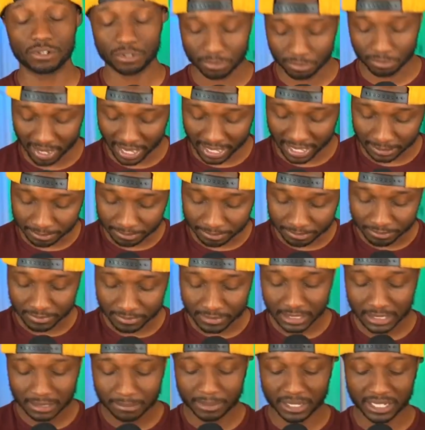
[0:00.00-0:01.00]
right?
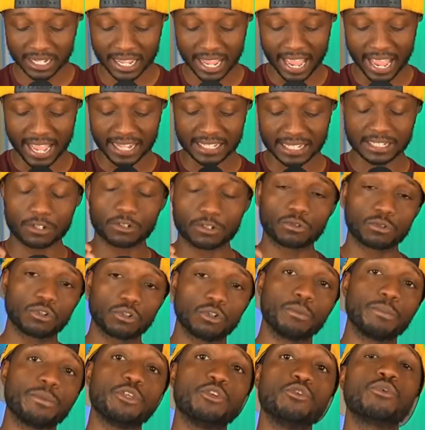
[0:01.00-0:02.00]
But as a
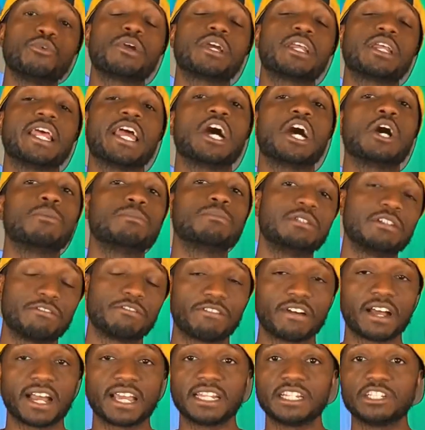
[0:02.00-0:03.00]
group, you can help
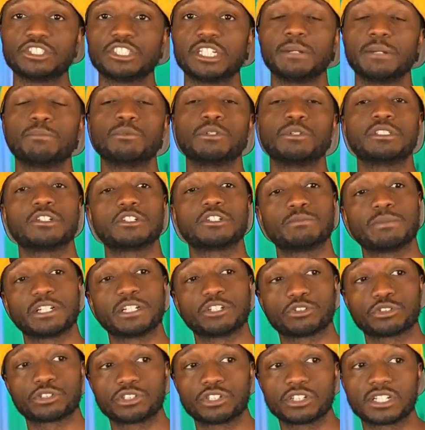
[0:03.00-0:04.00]
define and shape what those
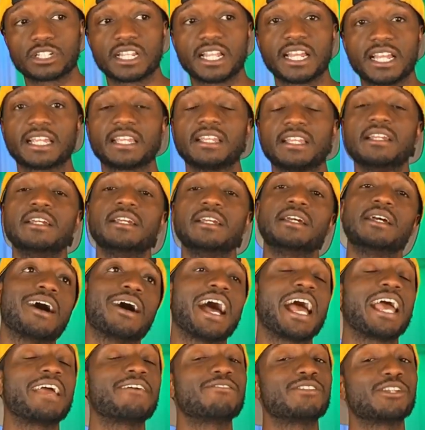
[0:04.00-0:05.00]
metrics look like. I
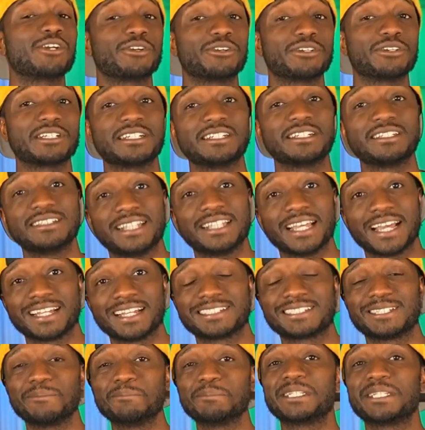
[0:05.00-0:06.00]
have learned that
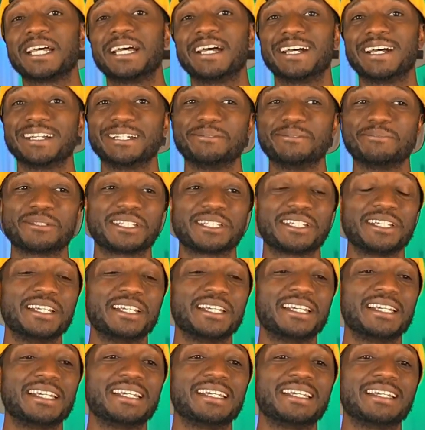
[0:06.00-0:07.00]
sometimes
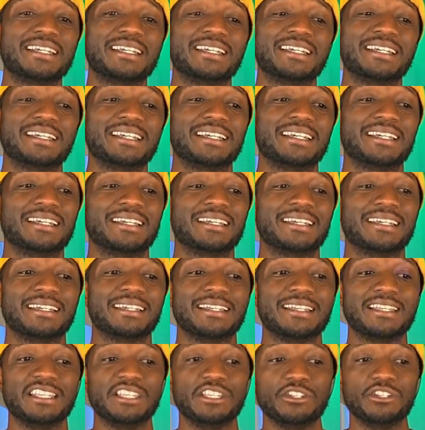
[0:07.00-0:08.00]

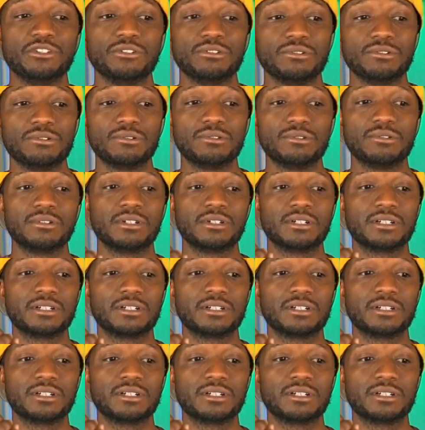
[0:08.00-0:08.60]
you